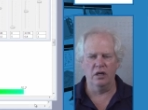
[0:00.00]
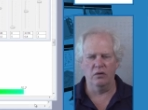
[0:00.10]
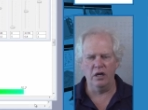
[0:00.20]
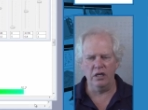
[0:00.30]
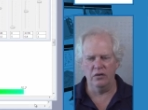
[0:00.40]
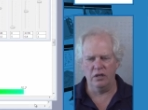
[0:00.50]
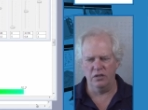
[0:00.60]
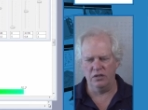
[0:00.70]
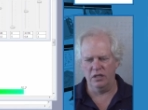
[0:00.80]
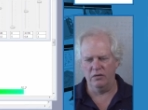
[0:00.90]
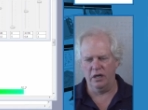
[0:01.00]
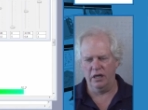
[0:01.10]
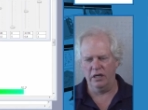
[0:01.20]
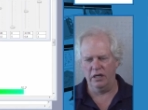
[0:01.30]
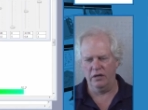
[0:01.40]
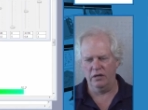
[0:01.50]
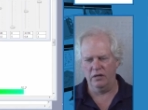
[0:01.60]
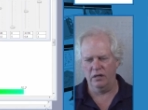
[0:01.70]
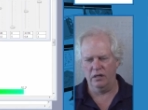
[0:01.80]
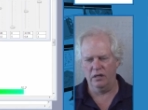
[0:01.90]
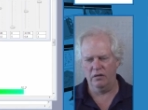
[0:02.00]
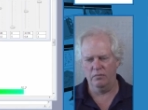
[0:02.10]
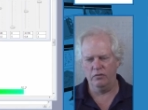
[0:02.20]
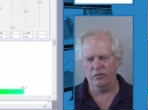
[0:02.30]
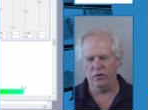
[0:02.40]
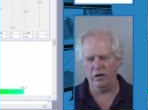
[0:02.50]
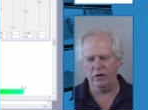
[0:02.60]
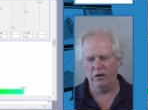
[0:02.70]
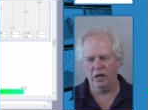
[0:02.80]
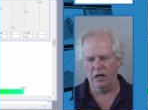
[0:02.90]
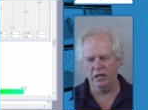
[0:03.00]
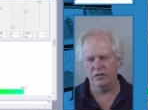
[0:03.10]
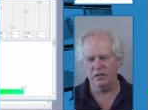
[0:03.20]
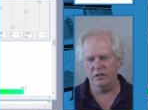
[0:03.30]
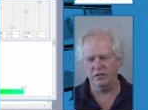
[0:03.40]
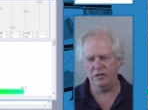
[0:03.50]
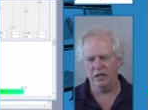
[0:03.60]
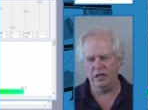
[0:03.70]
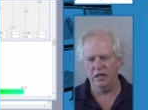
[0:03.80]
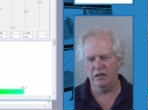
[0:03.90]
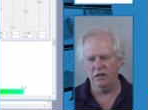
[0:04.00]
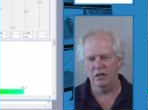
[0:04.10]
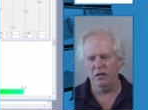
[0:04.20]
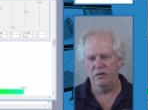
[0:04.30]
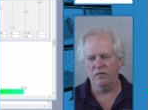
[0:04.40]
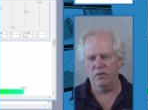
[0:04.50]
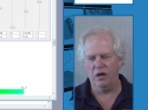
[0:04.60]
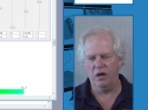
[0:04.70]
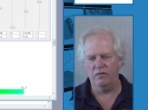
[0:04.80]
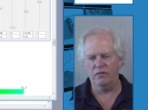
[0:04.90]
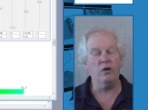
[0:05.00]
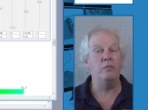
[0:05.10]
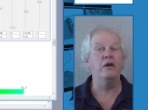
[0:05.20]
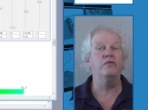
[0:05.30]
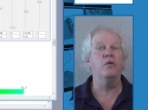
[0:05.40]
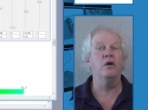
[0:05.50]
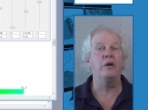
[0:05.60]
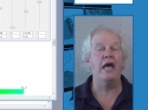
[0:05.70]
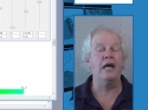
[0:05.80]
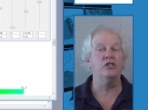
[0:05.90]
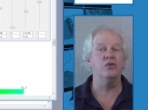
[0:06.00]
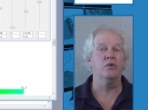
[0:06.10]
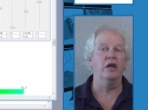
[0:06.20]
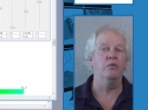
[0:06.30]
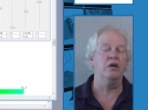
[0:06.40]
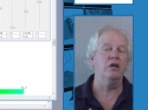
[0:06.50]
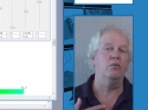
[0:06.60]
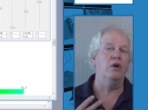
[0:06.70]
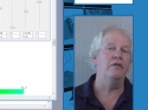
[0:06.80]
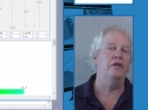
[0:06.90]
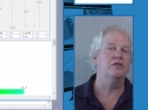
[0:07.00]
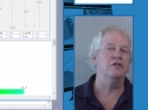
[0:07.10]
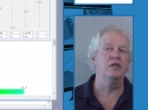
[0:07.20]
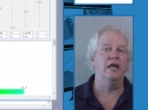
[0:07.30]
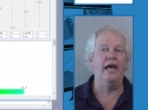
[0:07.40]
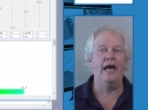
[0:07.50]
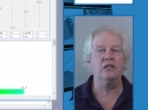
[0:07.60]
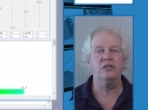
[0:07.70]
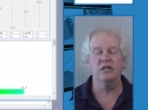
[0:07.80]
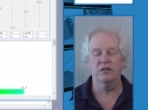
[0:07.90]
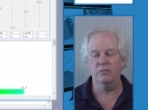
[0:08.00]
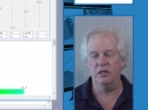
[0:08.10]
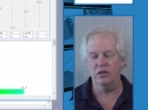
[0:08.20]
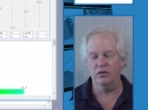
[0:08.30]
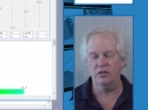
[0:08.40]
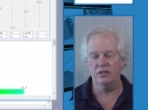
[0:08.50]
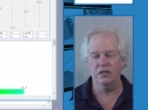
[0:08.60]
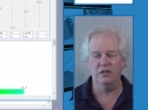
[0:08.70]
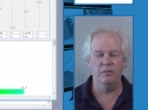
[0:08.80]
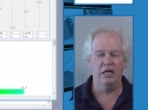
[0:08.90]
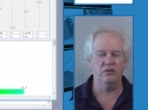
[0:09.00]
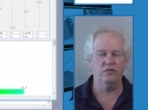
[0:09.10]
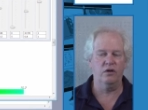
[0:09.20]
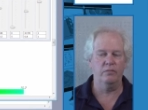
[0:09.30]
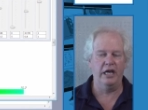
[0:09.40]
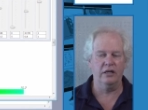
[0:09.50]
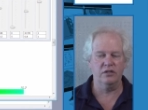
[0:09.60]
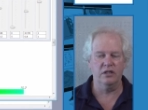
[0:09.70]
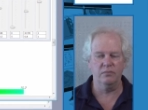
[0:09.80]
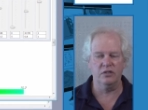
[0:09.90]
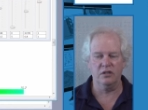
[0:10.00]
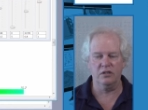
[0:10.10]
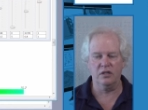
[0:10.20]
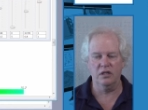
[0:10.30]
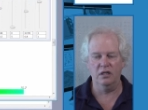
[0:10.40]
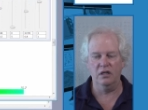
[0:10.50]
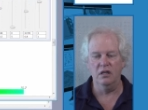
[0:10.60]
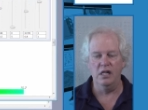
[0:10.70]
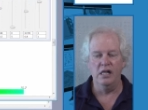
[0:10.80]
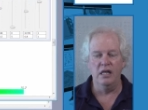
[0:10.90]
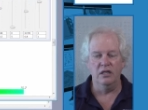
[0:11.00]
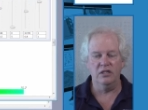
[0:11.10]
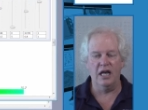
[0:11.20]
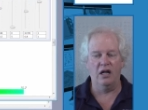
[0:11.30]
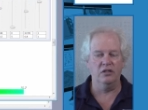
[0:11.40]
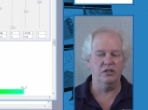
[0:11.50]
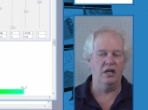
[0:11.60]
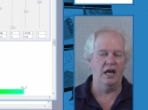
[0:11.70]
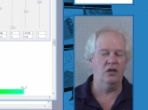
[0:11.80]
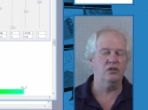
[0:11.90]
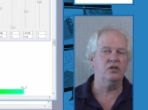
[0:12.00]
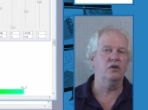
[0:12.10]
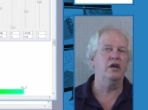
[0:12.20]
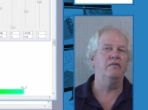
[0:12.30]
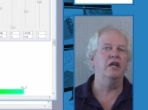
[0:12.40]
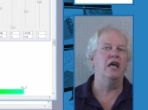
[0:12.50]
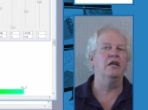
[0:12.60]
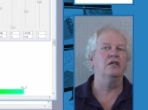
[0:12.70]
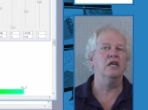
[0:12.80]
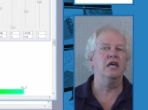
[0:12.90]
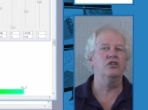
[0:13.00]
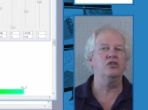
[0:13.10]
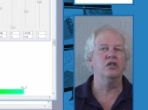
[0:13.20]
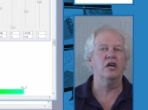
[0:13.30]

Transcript: Uh, what you can see right here uh, before your eyes is a 4x4 uh, patch array. We're going to run this in AXIEM, and you can see the mesh from AXIEM, 16 cells. And I also have an annotation.